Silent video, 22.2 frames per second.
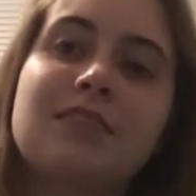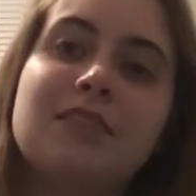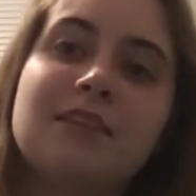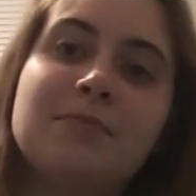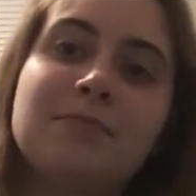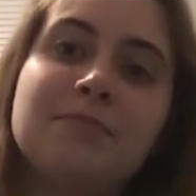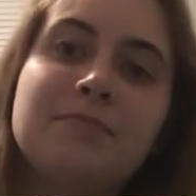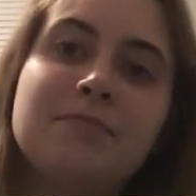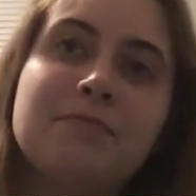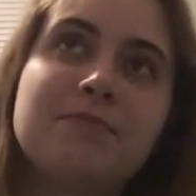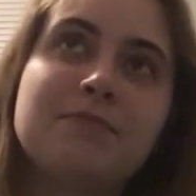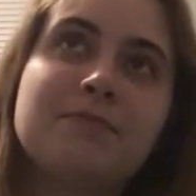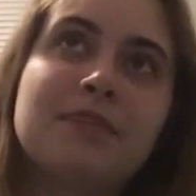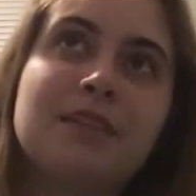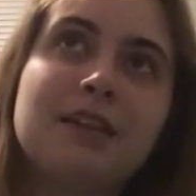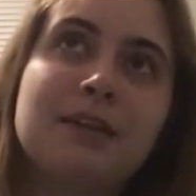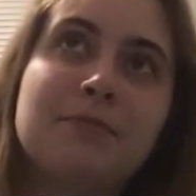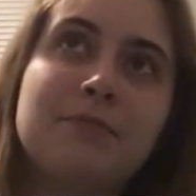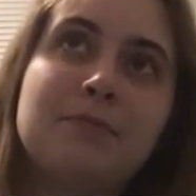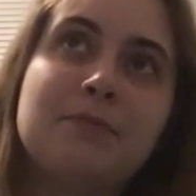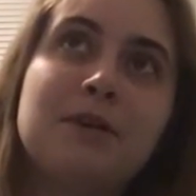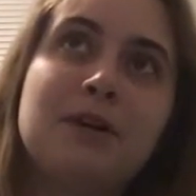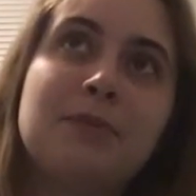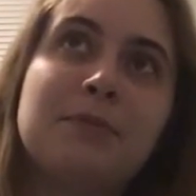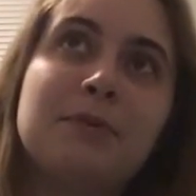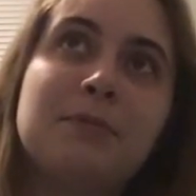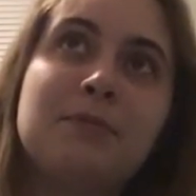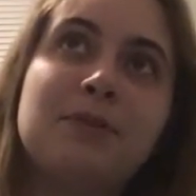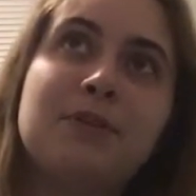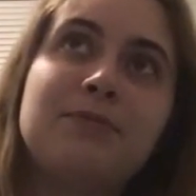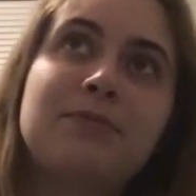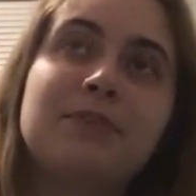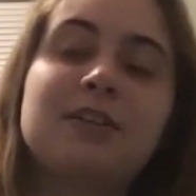well,
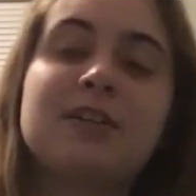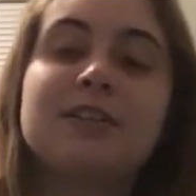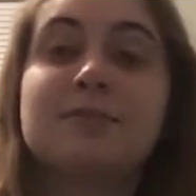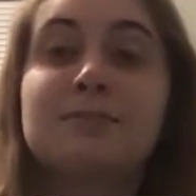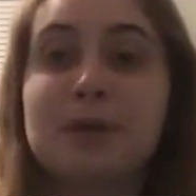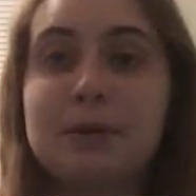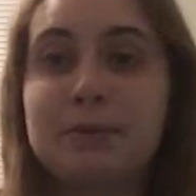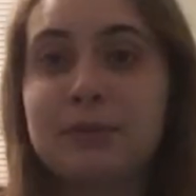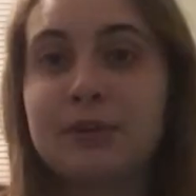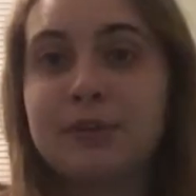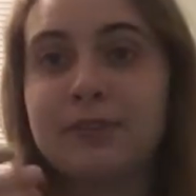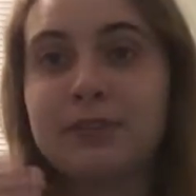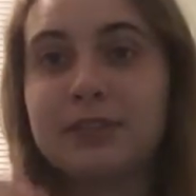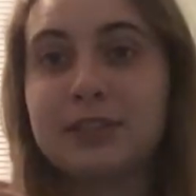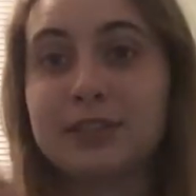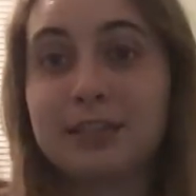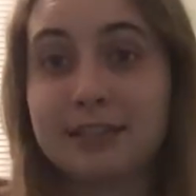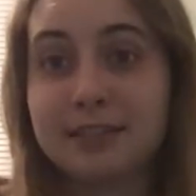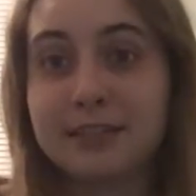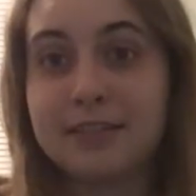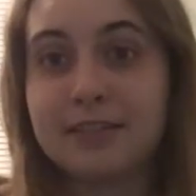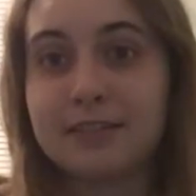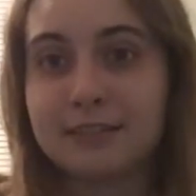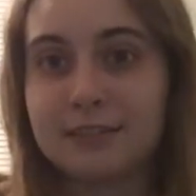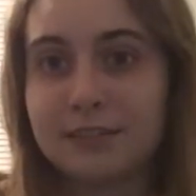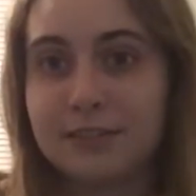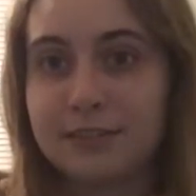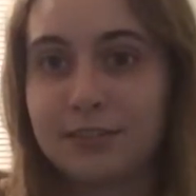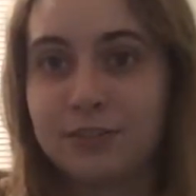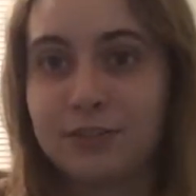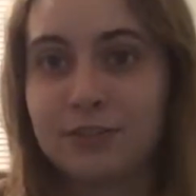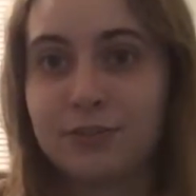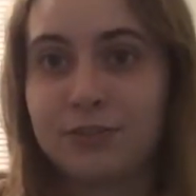because my boyfriend listened
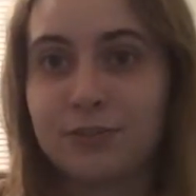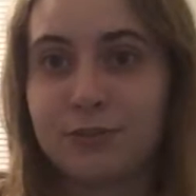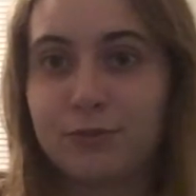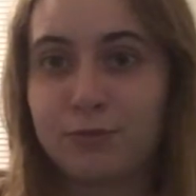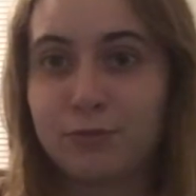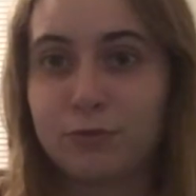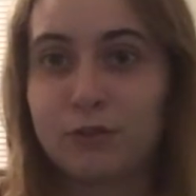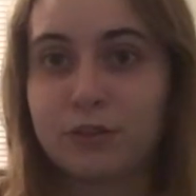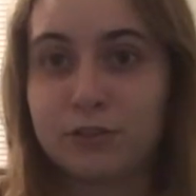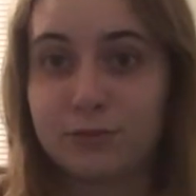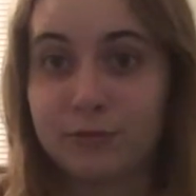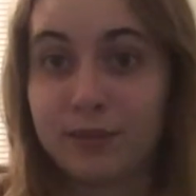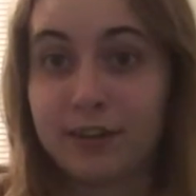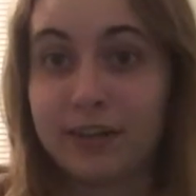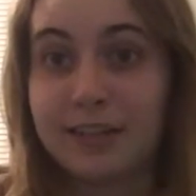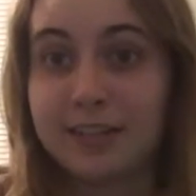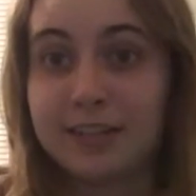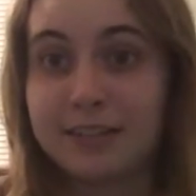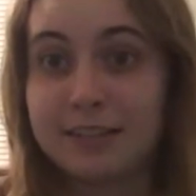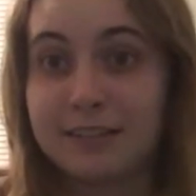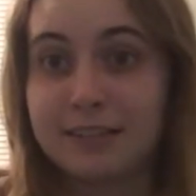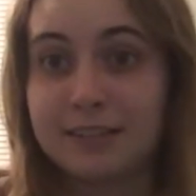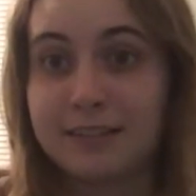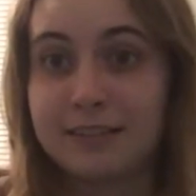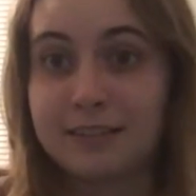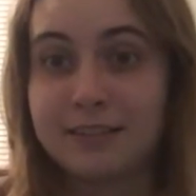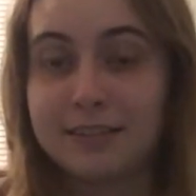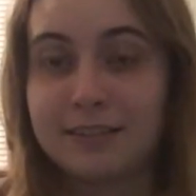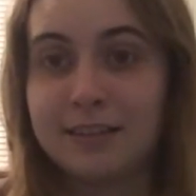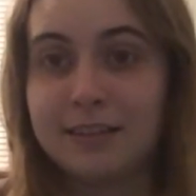to Words of Radiance.